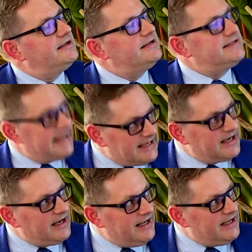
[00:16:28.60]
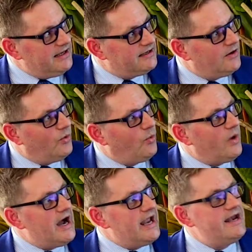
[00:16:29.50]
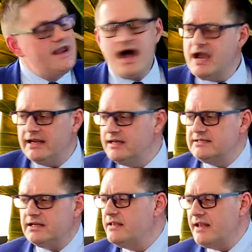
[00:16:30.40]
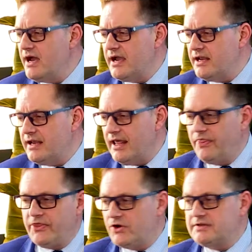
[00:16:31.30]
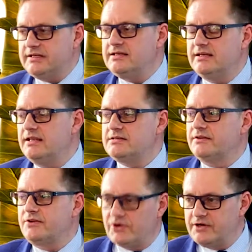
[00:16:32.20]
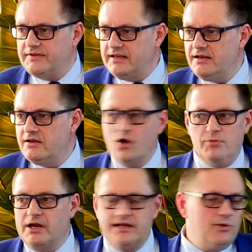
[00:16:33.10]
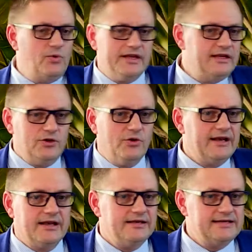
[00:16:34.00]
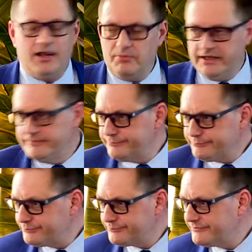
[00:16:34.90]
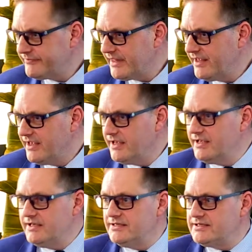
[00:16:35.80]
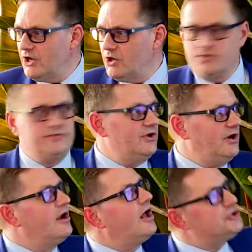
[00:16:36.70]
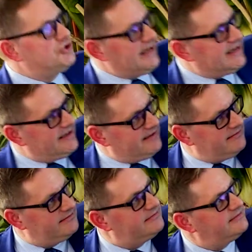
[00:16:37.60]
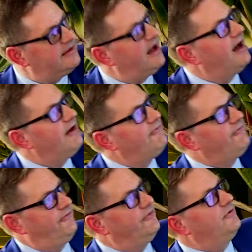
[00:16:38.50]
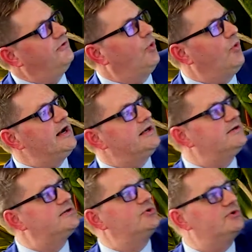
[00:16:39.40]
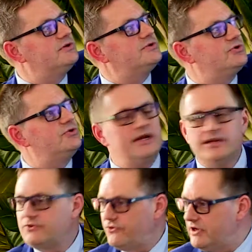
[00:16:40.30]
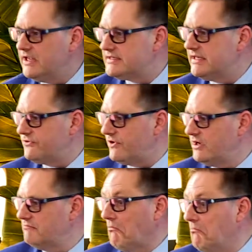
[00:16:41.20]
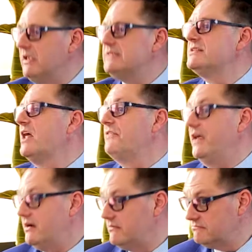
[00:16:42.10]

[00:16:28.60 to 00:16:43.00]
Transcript: Secondly, why 9 is on 9 and 13 is on 13, nobody within the UN can tell me. So the logic of the 1 to the 2 and the 3, etc., is not there.